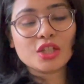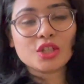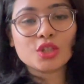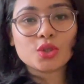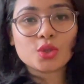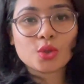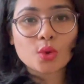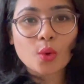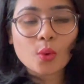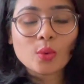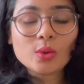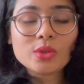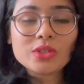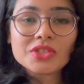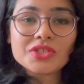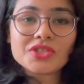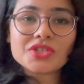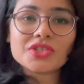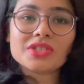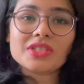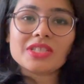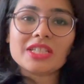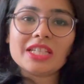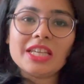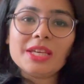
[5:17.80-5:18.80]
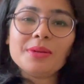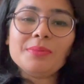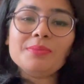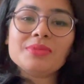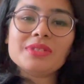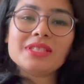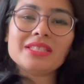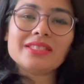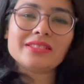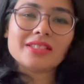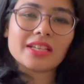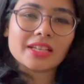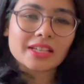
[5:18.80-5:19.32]
Don't just keep
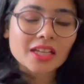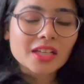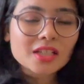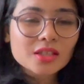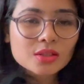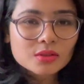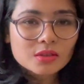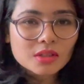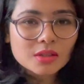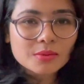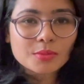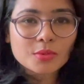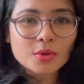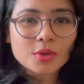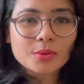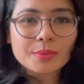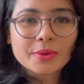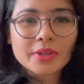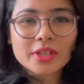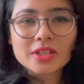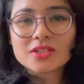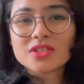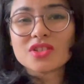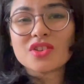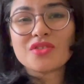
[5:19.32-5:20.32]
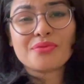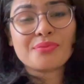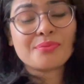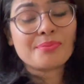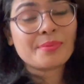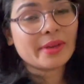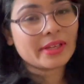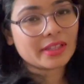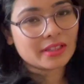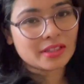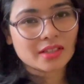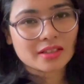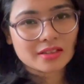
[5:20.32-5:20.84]
sticking to the book because you've
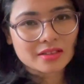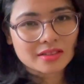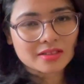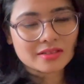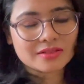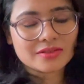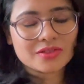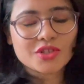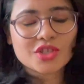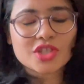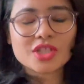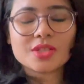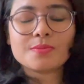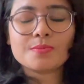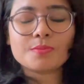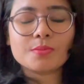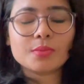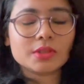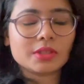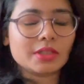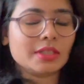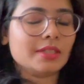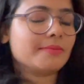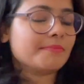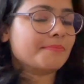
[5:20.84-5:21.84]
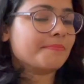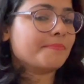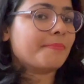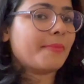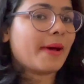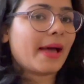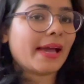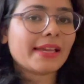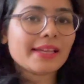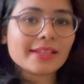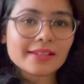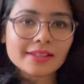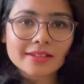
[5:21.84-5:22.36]
picked it. Just put it
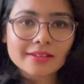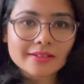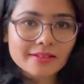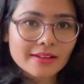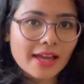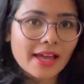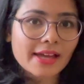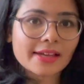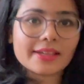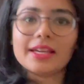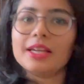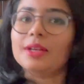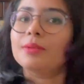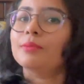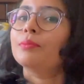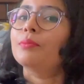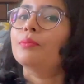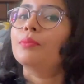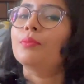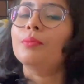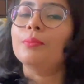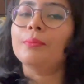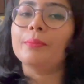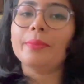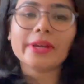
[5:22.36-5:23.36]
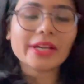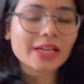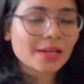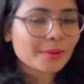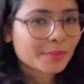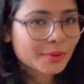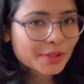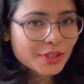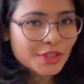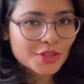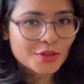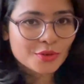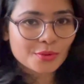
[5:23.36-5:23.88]
back in the rack and pick
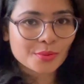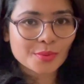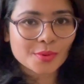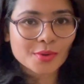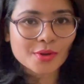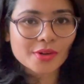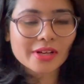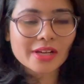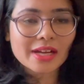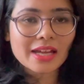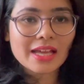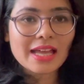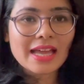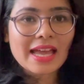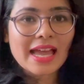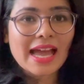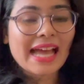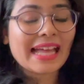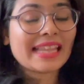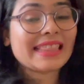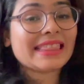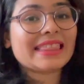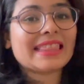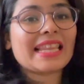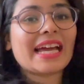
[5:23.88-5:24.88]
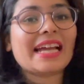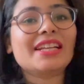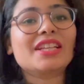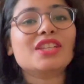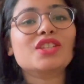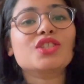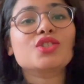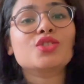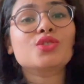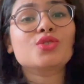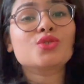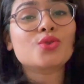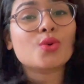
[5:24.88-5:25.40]
up a new book, and that
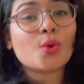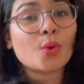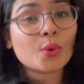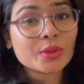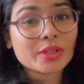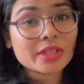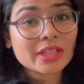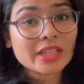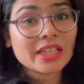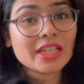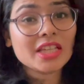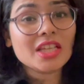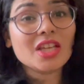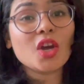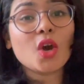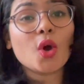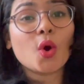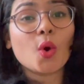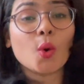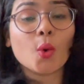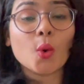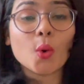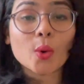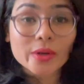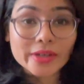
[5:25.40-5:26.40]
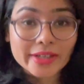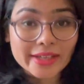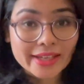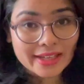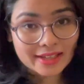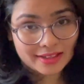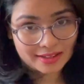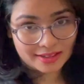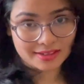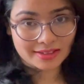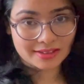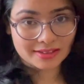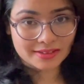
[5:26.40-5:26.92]
is totally
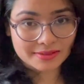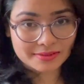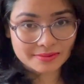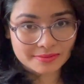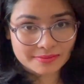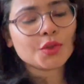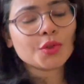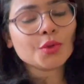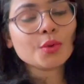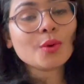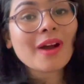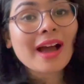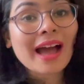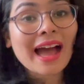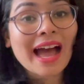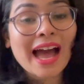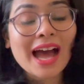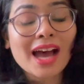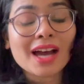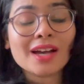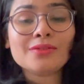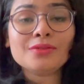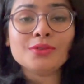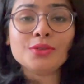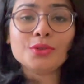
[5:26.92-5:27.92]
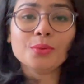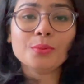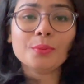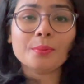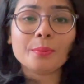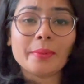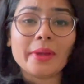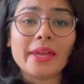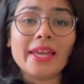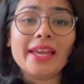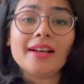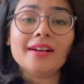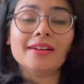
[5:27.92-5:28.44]
okay. You have to
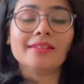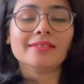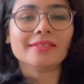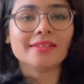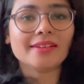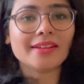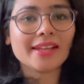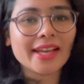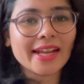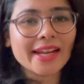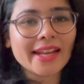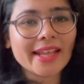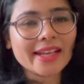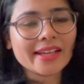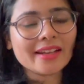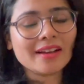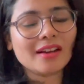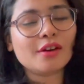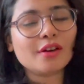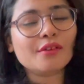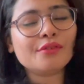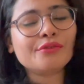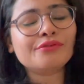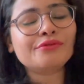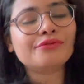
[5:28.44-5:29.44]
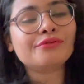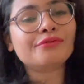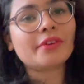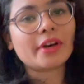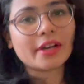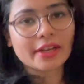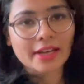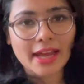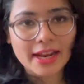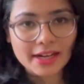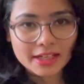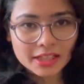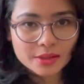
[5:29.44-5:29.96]
make reading a
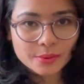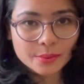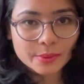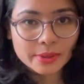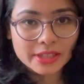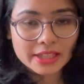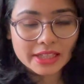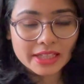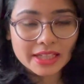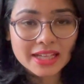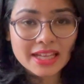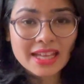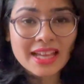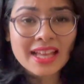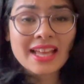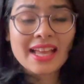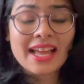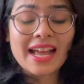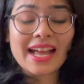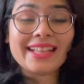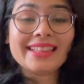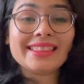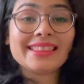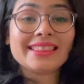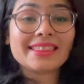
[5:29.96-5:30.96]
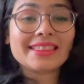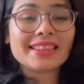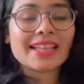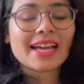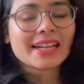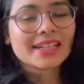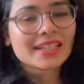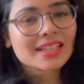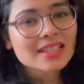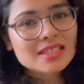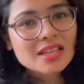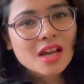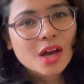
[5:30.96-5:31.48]
fun activity, and
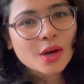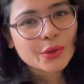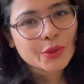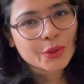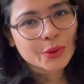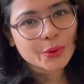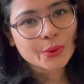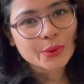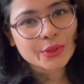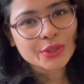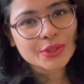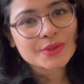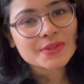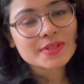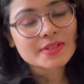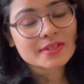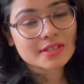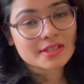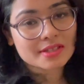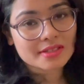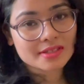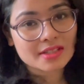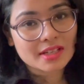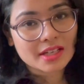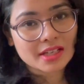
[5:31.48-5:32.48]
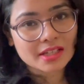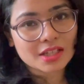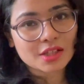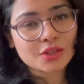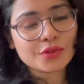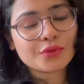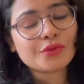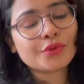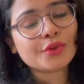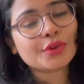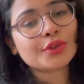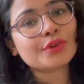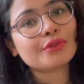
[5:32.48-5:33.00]
that is how you're going to sustain it
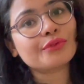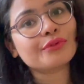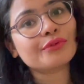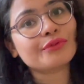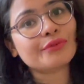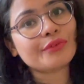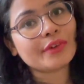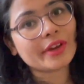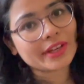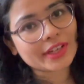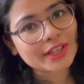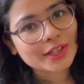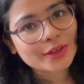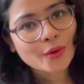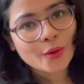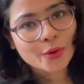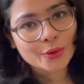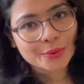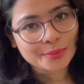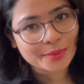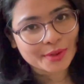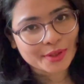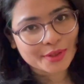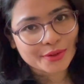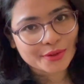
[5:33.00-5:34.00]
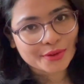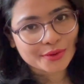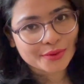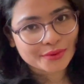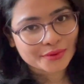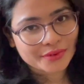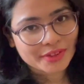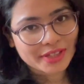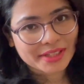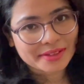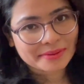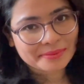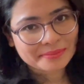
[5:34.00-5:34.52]
for a very long period of
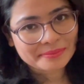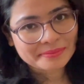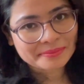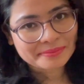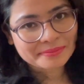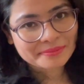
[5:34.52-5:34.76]
time.